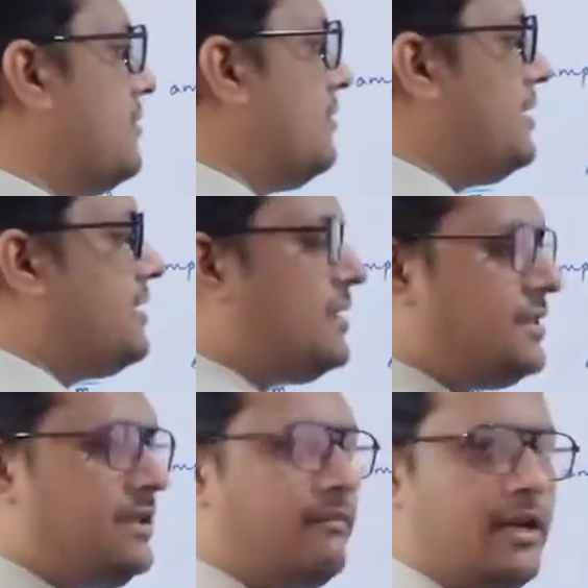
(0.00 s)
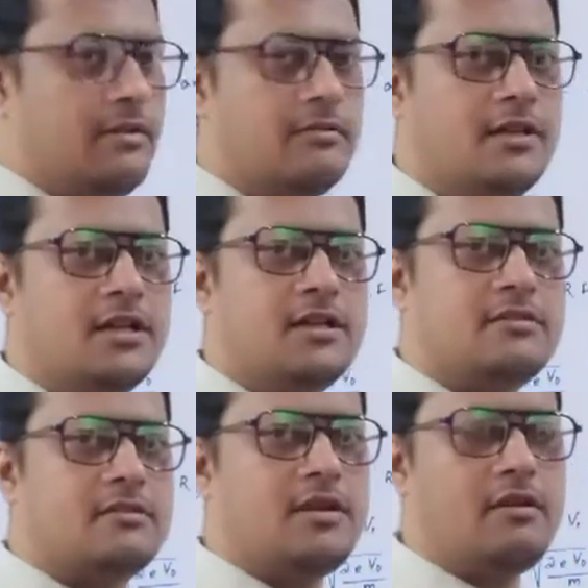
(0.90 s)
So this is the value.
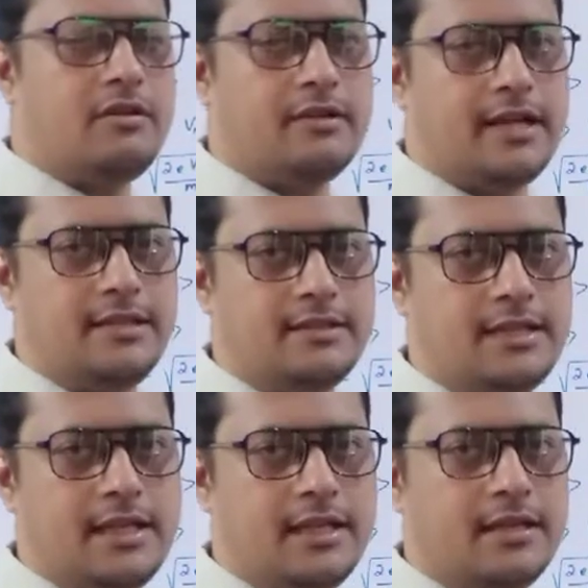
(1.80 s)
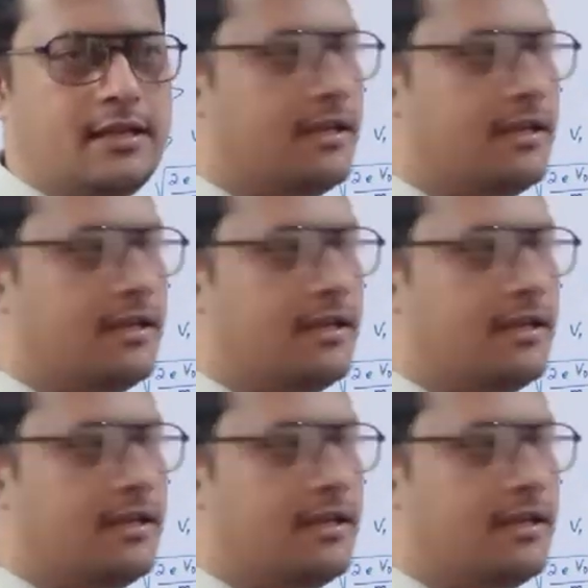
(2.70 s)
So now you can see,